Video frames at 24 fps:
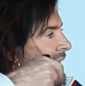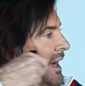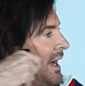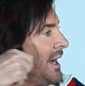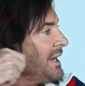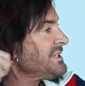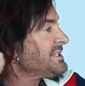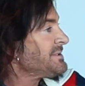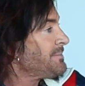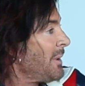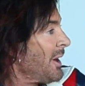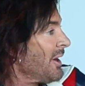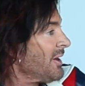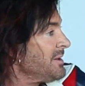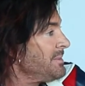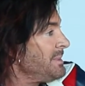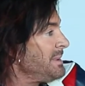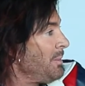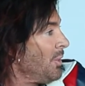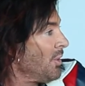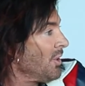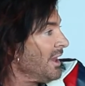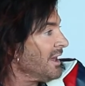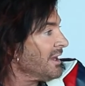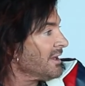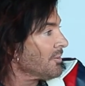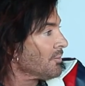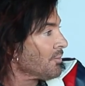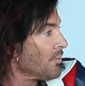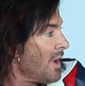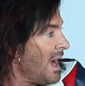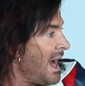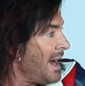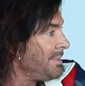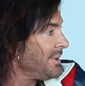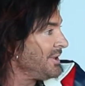I aspired to be more like
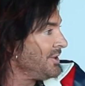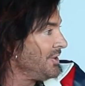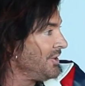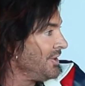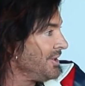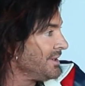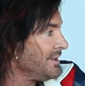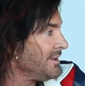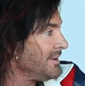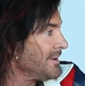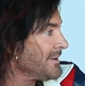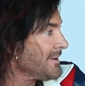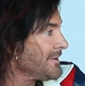Robin Hood.